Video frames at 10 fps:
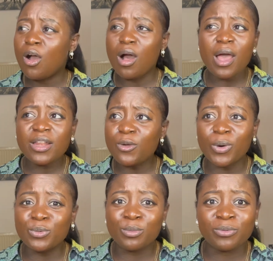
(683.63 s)

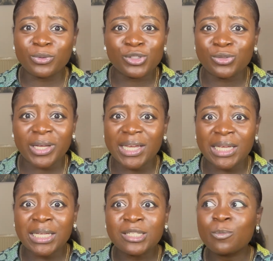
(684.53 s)
Anyone will be
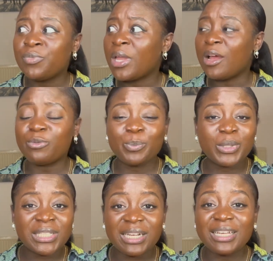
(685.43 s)
frustrated. I've
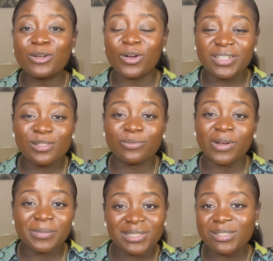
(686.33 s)
repeatedly gone into
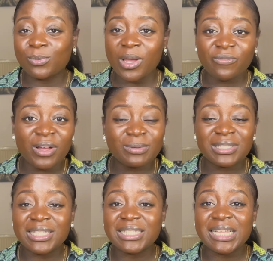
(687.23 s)
pharmacies where
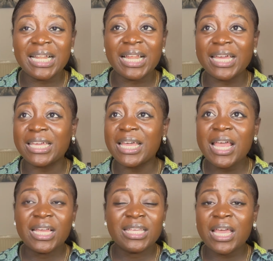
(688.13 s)
pharmacists are like,
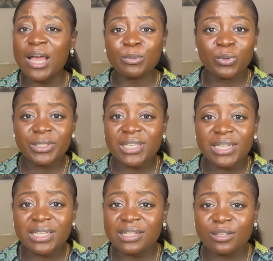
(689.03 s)
yeah, I'm quitting
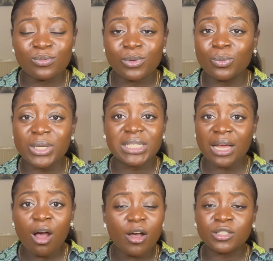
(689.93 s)
in the next few weeks. I
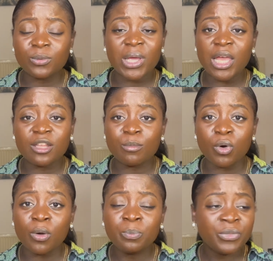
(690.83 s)
can't do it
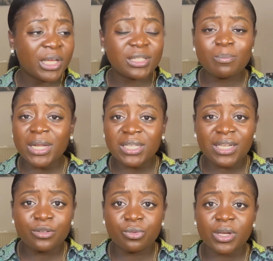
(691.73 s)
anymore. It's
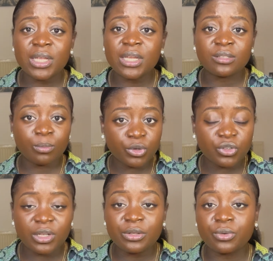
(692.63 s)
mentally draining. It's
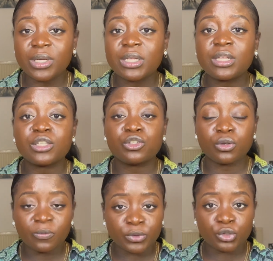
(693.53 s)
emotionally draining. It's so
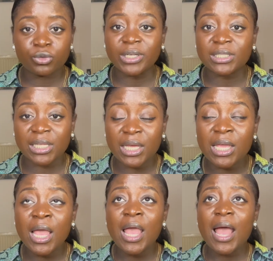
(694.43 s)
frustrating.
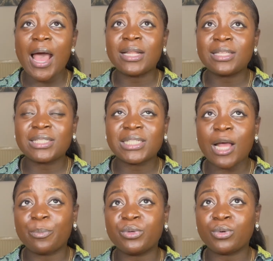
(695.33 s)
And this has
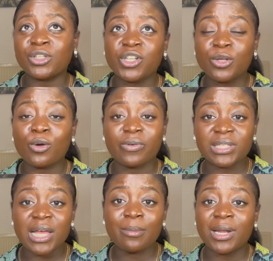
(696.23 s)
happened gradually over
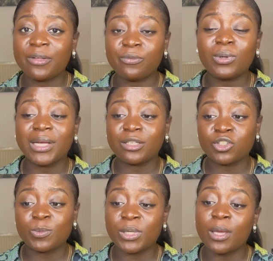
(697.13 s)
time. And I feel like it
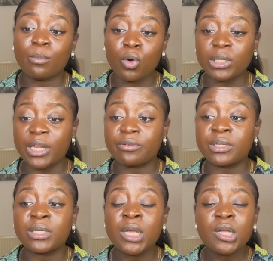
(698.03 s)
just became more
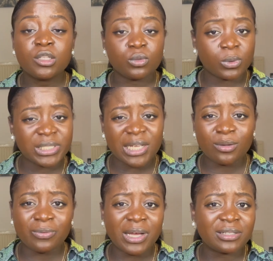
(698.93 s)
glaring towards the end
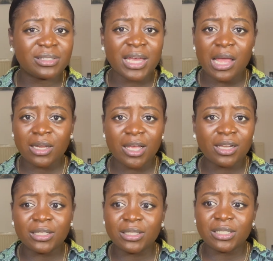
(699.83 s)
of last year and
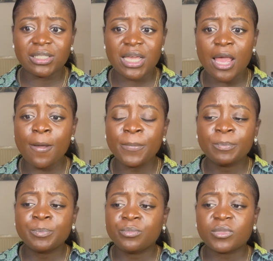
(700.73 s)
early this year.
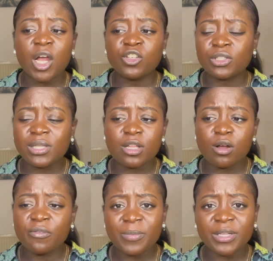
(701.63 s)
I just think the
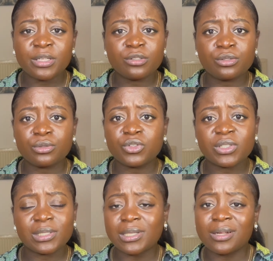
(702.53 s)
government needs to just
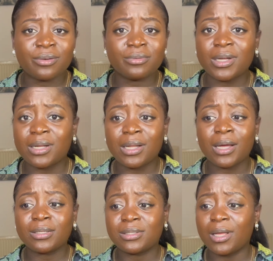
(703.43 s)
sit down and
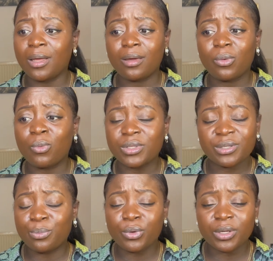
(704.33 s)
reanalyze like what's
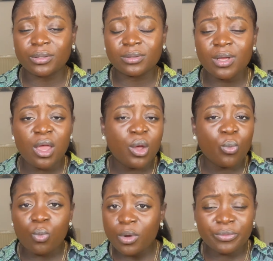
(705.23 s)
important,
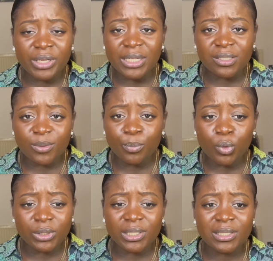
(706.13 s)
what really is
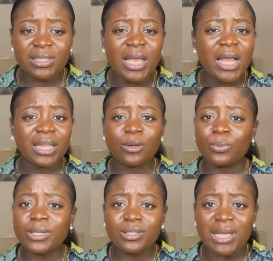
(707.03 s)
important. Like, we
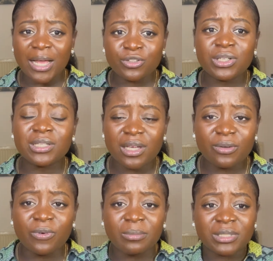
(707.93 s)
need to actually take
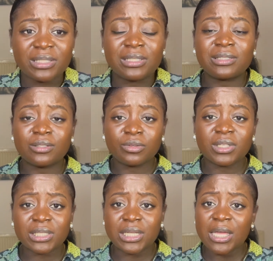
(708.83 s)
pharmacies
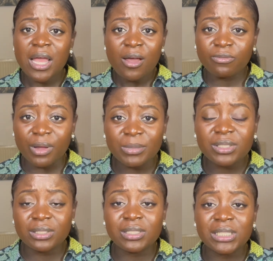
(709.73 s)
seriously.
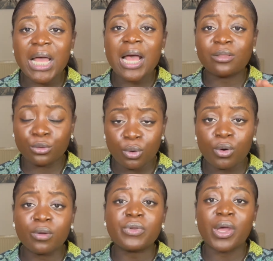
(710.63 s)
Pharmacies are the core
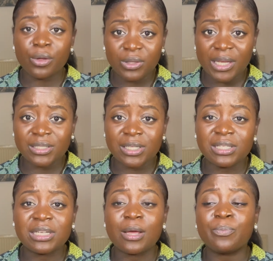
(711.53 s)
of your healthcare
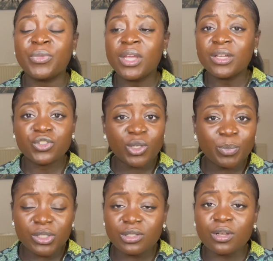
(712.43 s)
system.
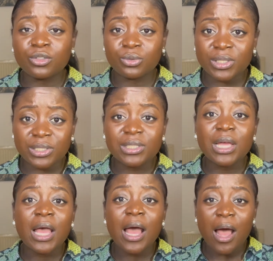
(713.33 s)
GP surgeries
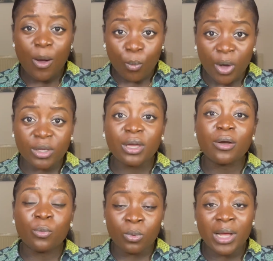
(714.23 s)
work
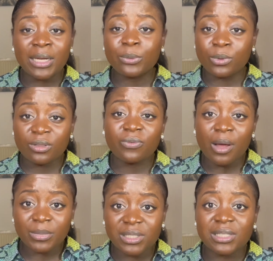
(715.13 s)
well with
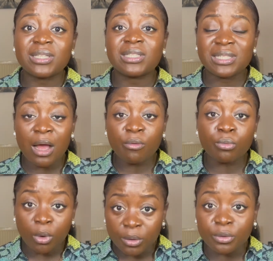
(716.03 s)
pharmacies that
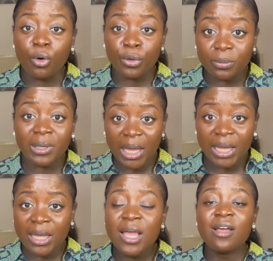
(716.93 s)
run
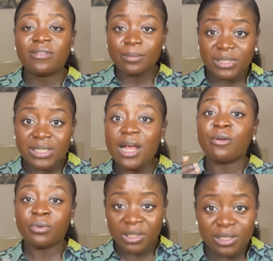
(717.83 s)
okay, pharmacies that are
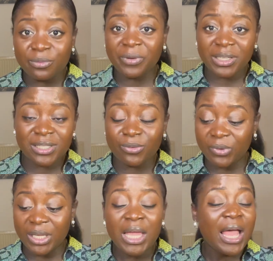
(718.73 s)
running
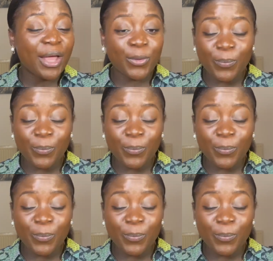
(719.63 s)
effectively, and your